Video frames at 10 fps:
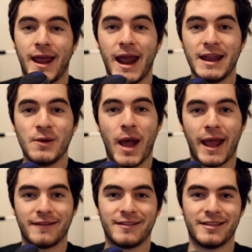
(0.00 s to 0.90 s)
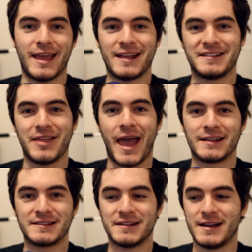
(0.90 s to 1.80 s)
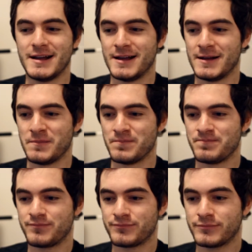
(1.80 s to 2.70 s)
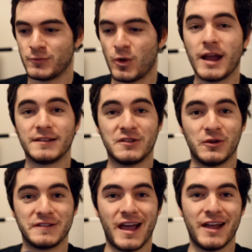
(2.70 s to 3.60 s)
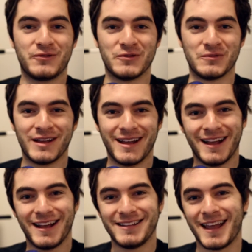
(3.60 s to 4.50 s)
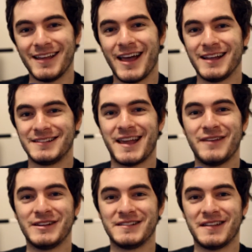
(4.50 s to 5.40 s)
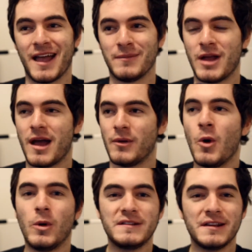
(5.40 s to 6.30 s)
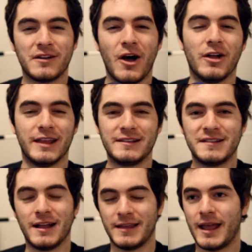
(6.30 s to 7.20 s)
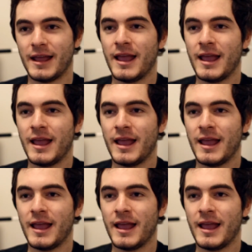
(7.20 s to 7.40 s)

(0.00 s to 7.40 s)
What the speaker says: anyway, that's that. Right, so aside from daylight savings time, what's it called? It's not